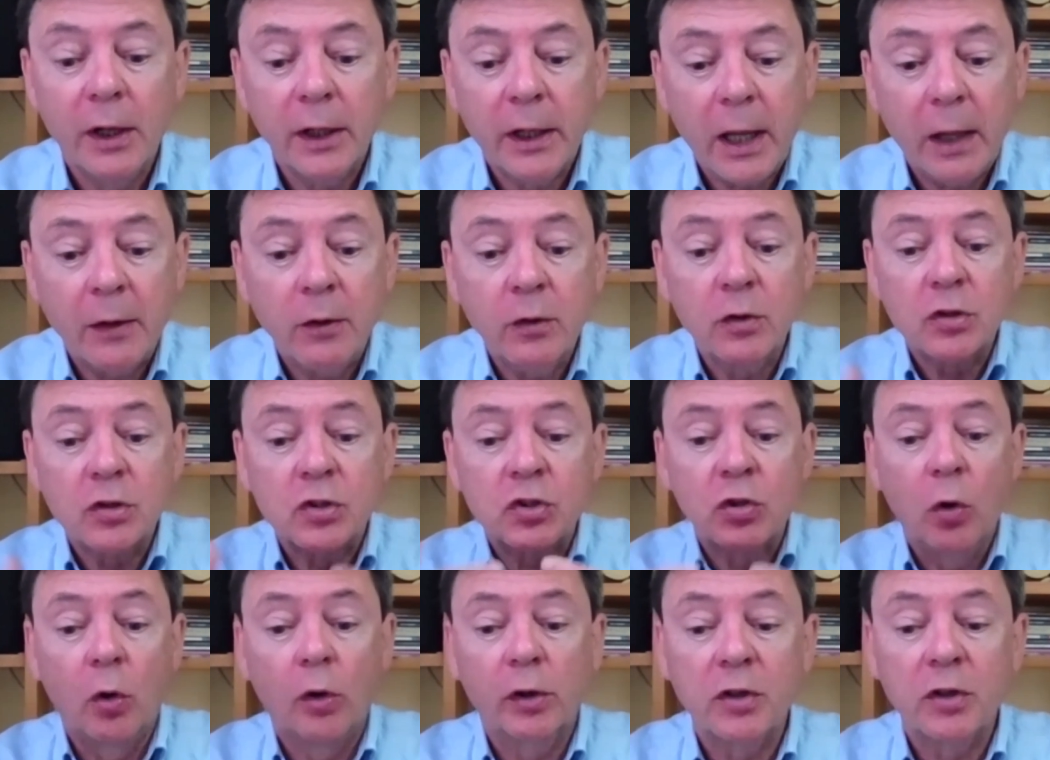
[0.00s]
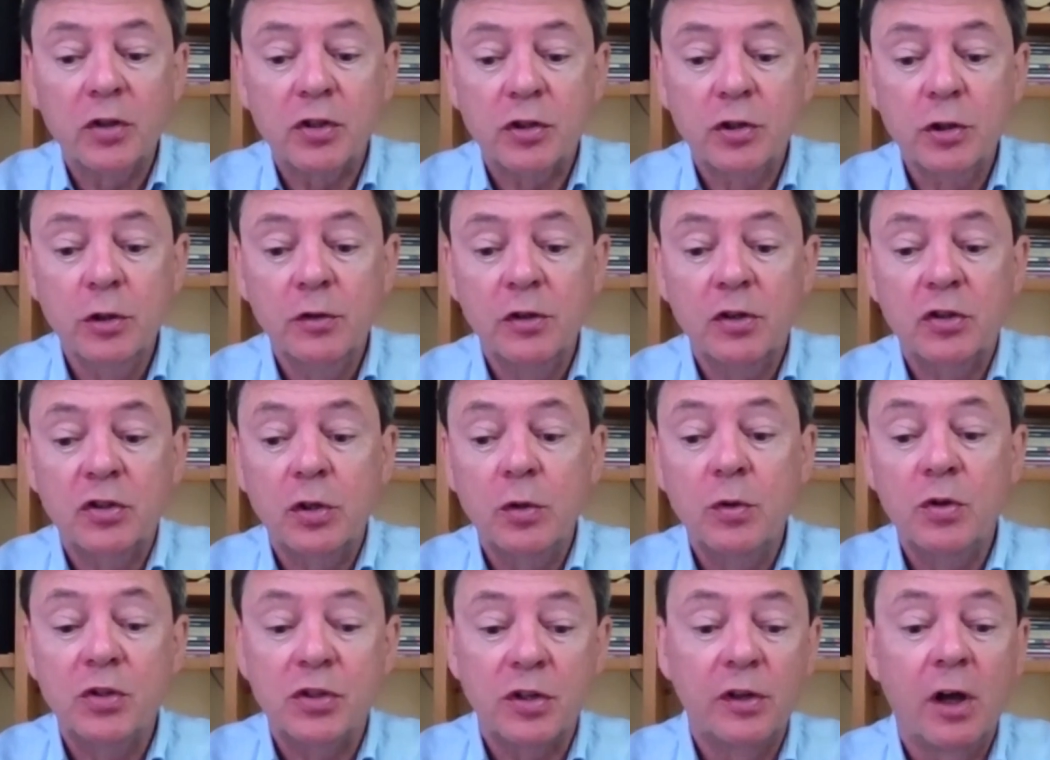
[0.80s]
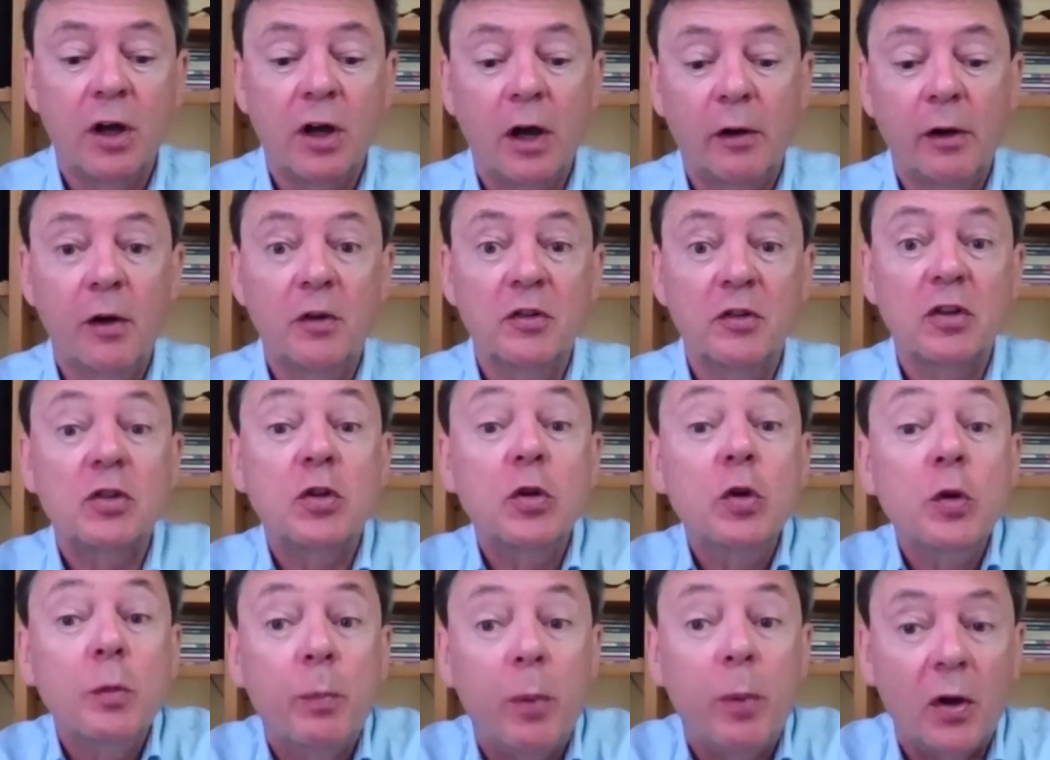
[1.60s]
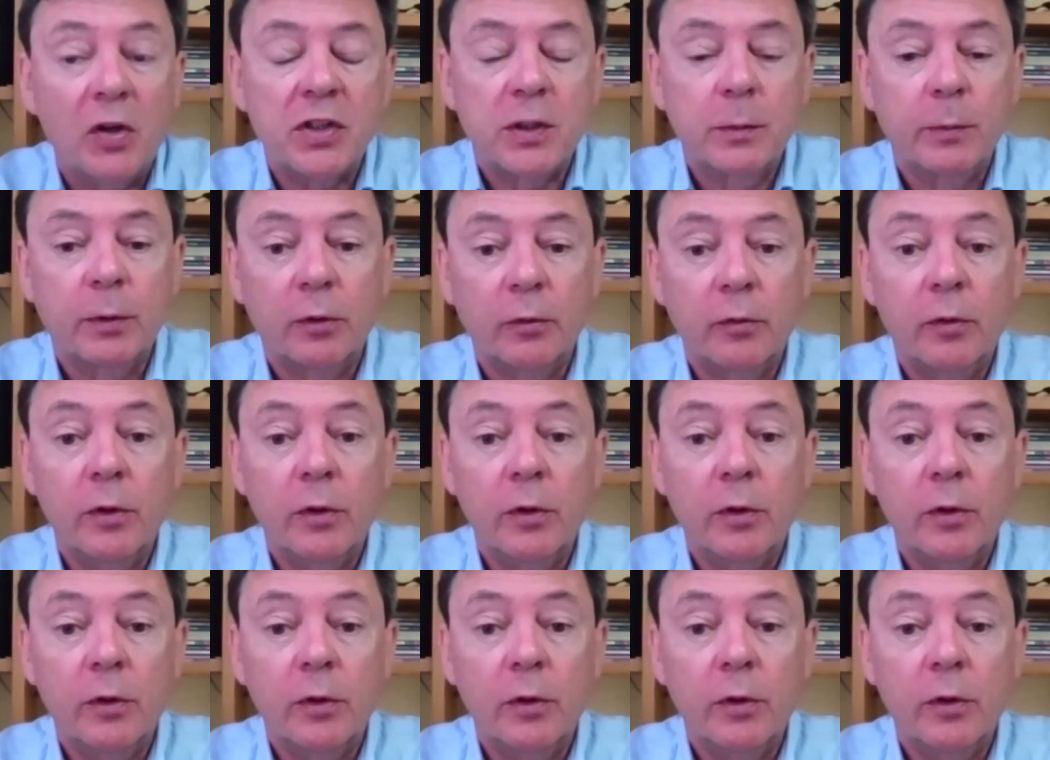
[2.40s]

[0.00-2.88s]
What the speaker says: Can you just talk us through the two scenarios, the two possible